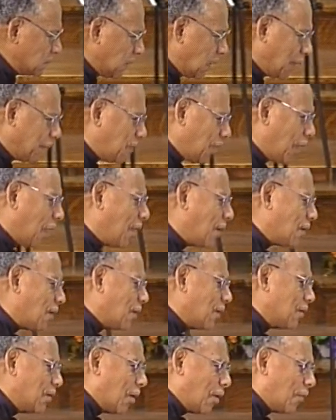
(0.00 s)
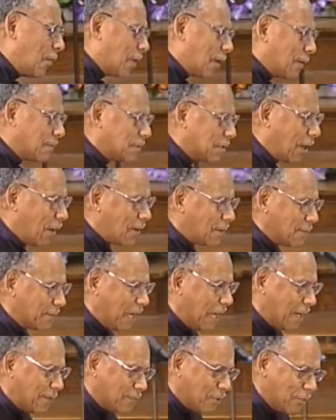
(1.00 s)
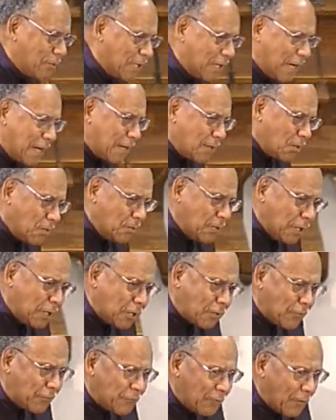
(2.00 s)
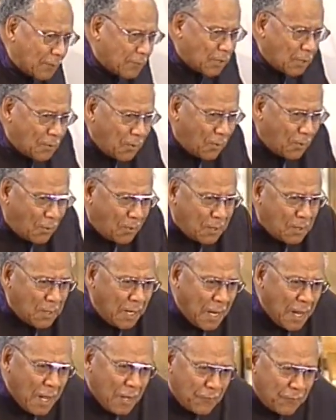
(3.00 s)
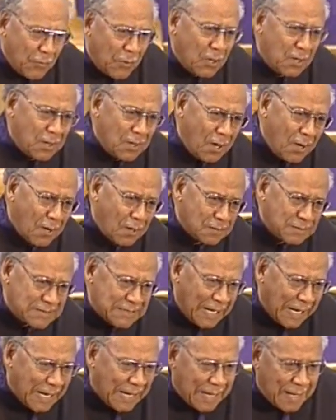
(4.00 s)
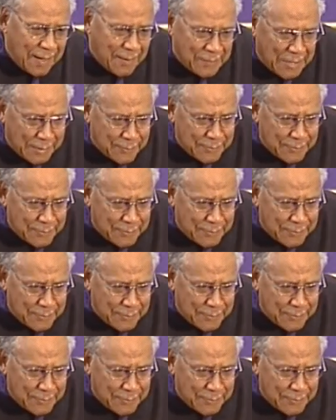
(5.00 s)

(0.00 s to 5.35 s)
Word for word: Maybe y'all don't know what I'm talking about, but when I don't hear from the Lord for a long time, I